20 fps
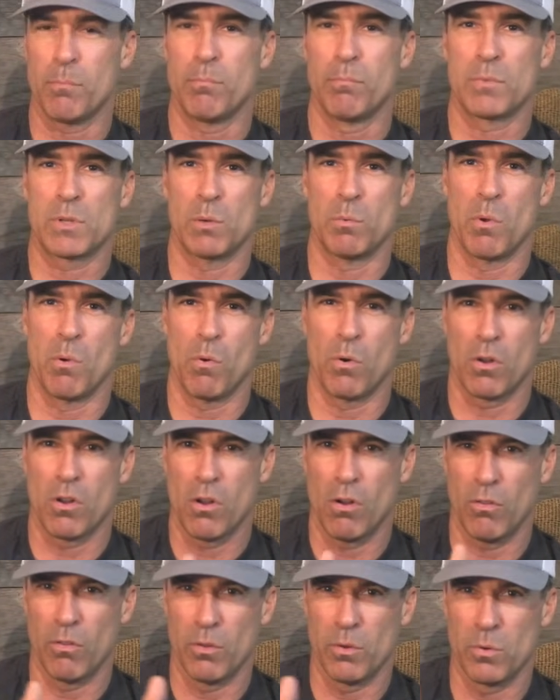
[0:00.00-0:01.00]
So we won't
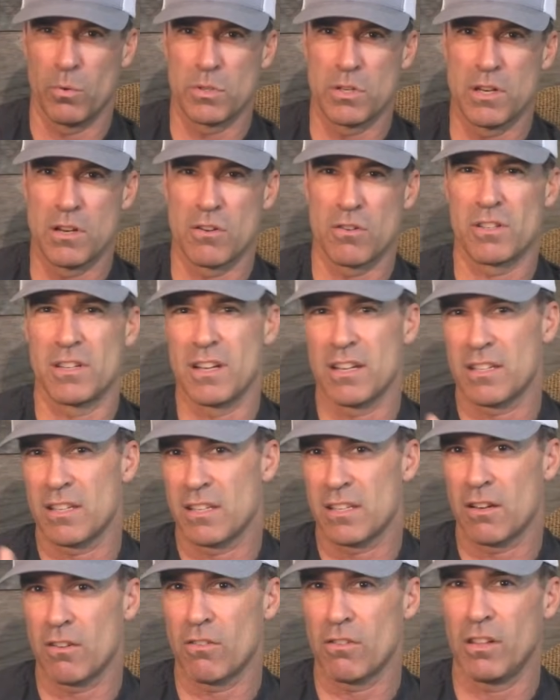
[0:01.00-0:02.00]
call those years
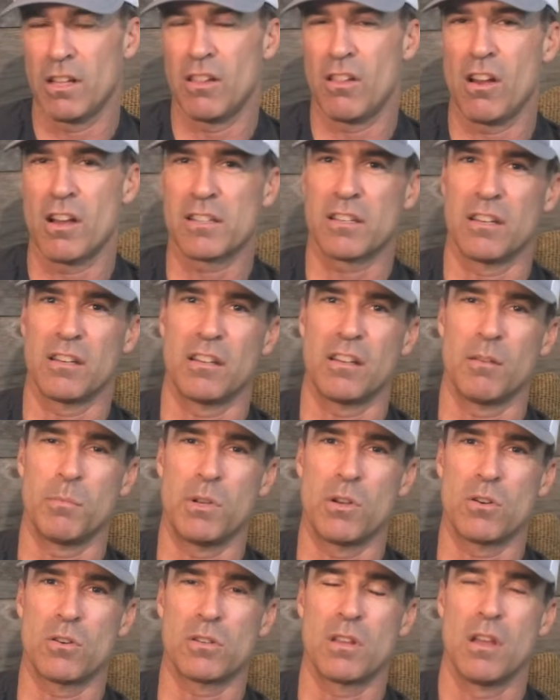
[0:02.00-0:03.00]
necessarily lost income
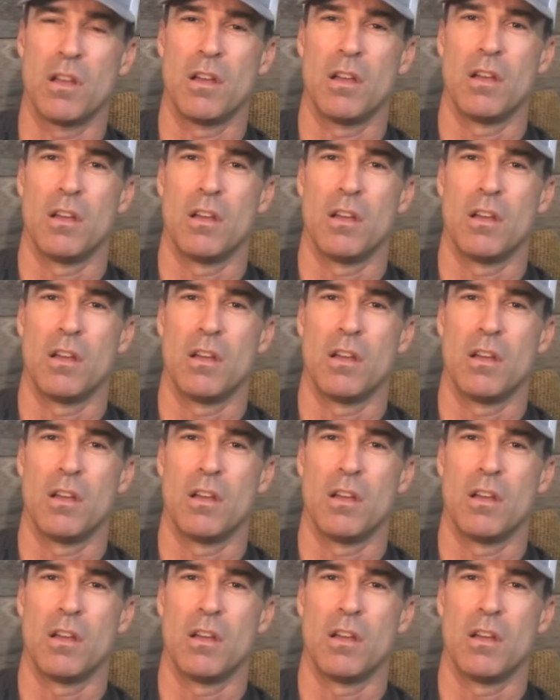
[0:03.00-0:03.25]
years.